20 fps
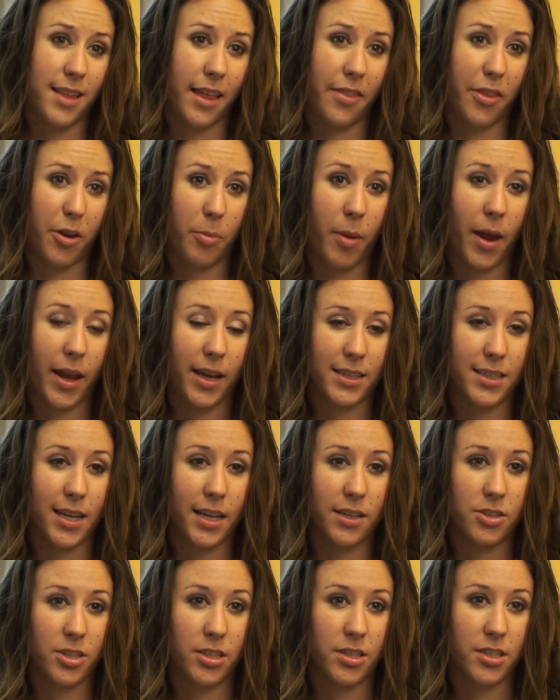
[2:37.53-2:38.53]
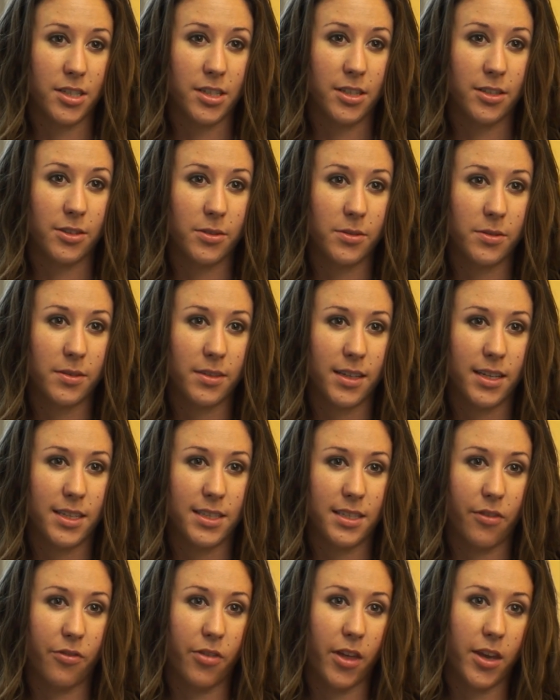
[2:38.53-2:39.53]
that they're paying attention too.
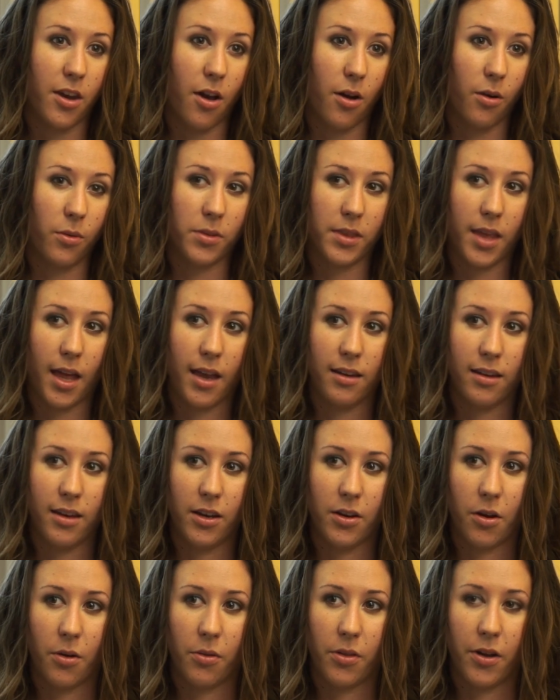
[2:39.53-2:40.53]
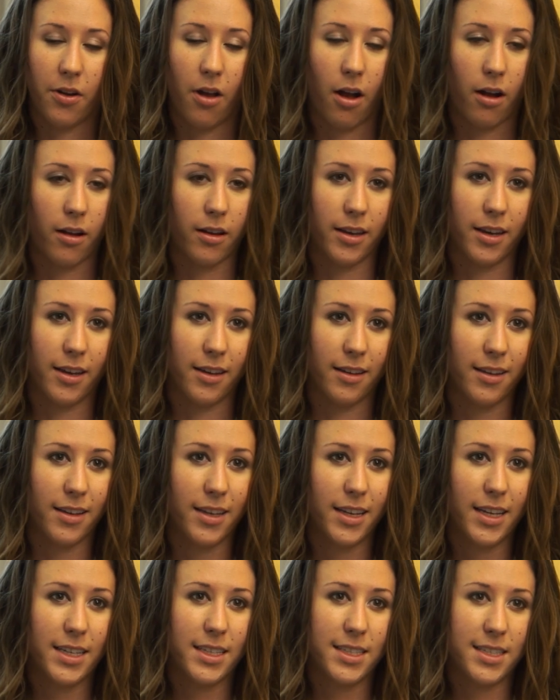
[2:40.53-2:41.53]
Because if they don't, then they're not going to
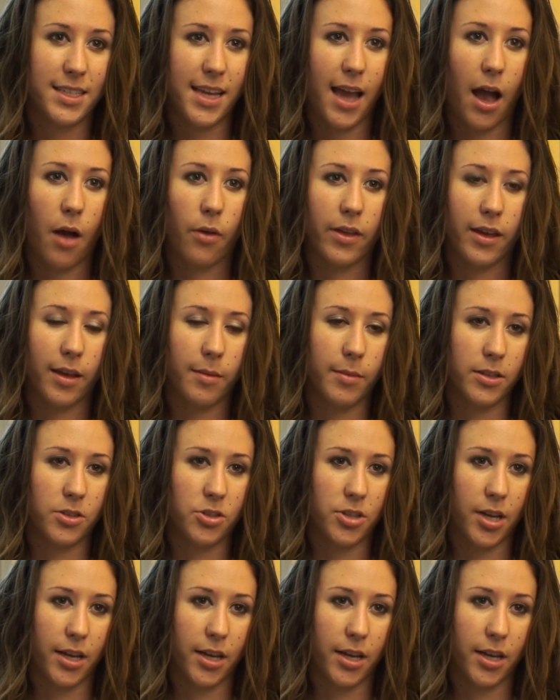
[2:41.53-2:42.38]
see how the image